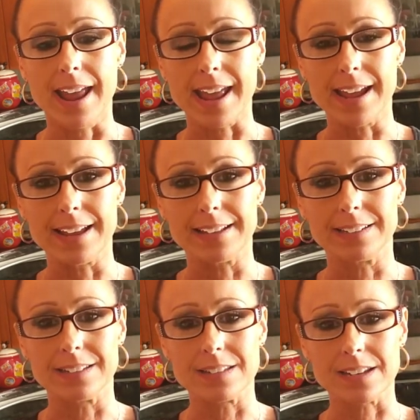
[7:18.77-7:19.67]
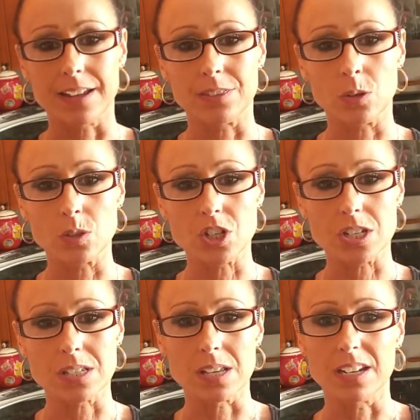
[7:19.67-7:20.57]
And those
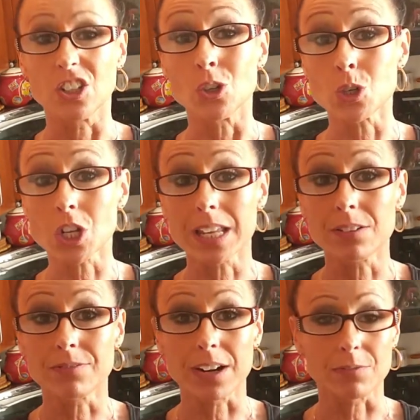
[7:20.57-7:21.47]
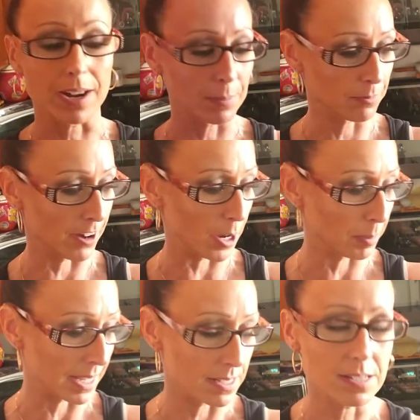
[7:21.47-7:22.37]
just sit usually in front of my fireplace.